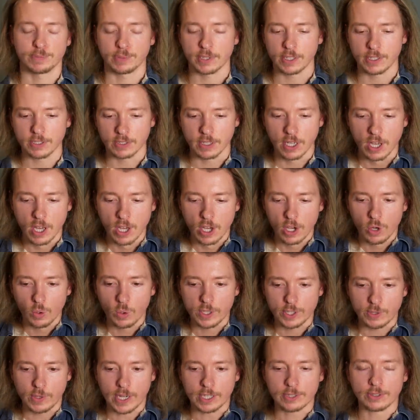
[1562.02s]
because
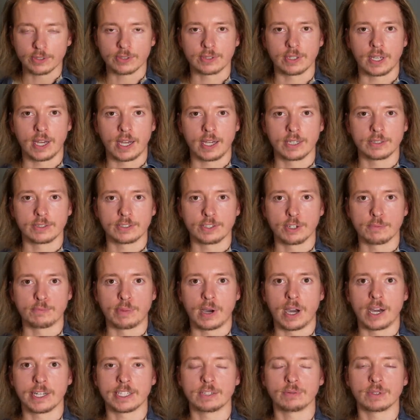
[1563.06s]
when you exercise, your
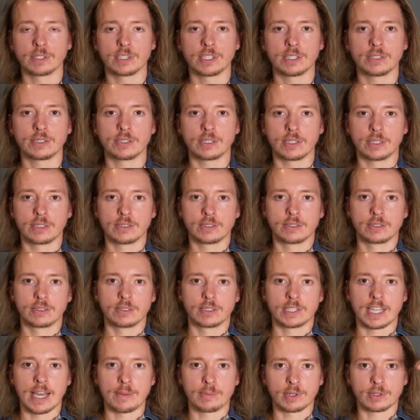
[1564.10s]
body releases
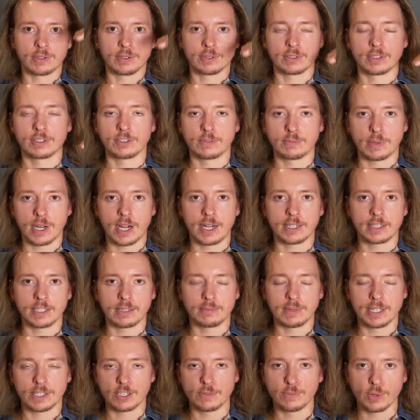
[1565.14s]
chemicals in your body
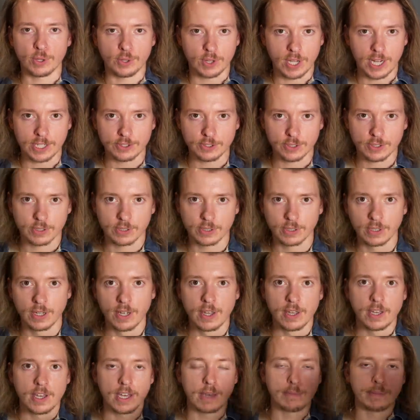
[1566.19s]
that make you more logical
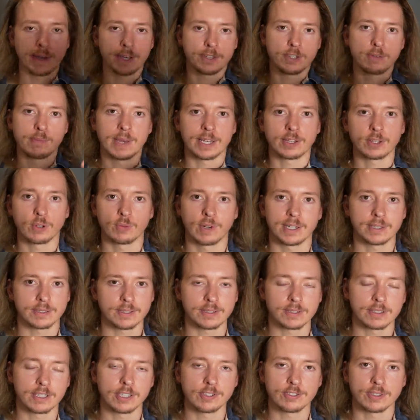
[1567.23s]
and make you make the right
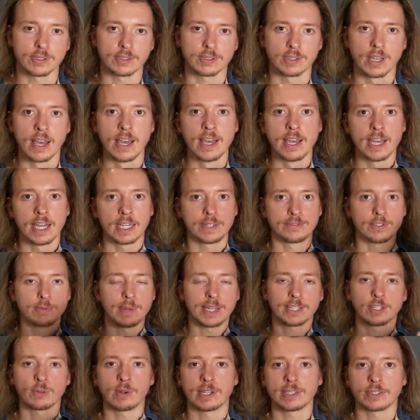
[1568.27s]
decisions. And if you
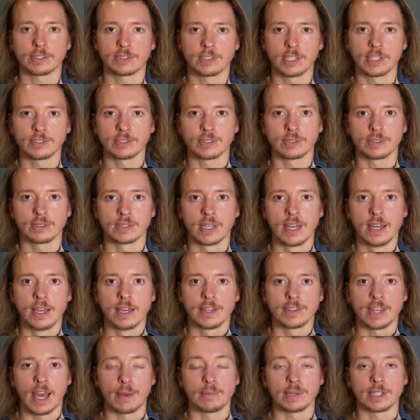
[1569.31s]
make the right decisions,
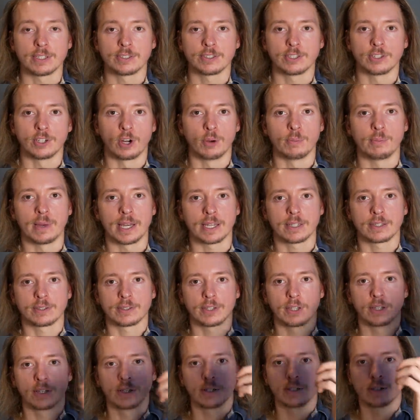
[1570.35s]
that means you don't make
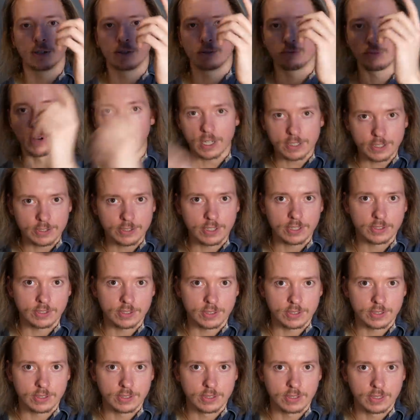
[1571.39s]
the wrong
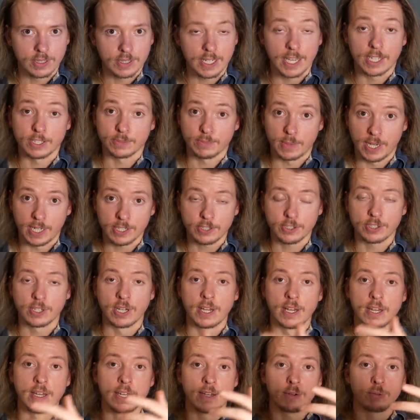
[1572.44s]
decisions as much,
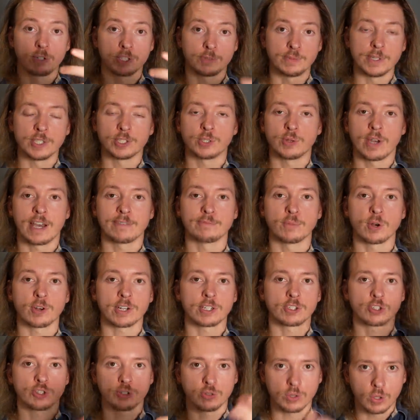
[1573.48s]
which means you have more
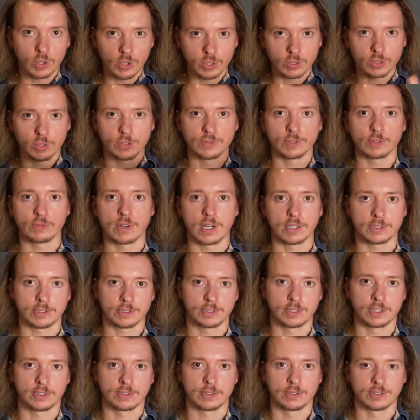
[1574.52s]
control over wrong
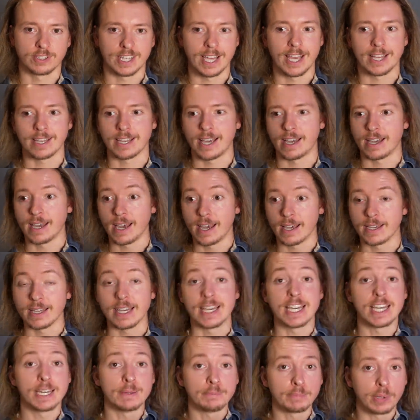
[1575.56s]
decisions, aka
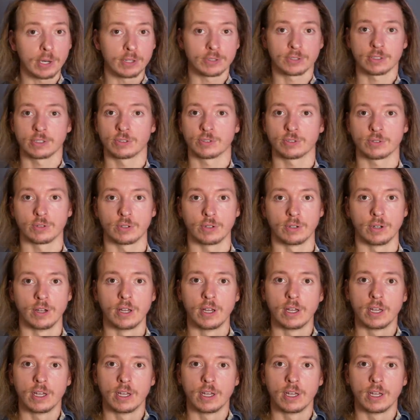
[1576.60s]
impulse control.